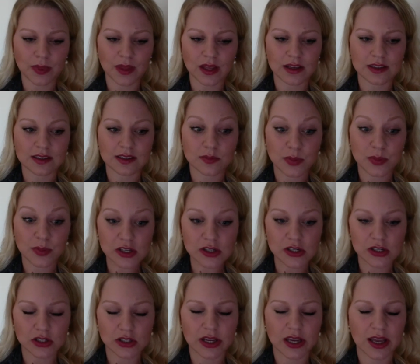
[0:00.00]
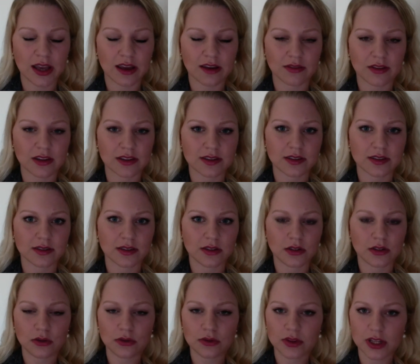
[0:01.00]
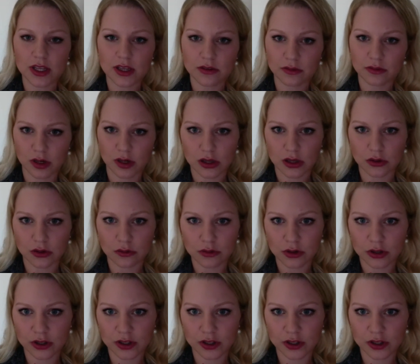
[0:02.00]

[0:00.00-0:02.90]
especially if this is a new thing for you,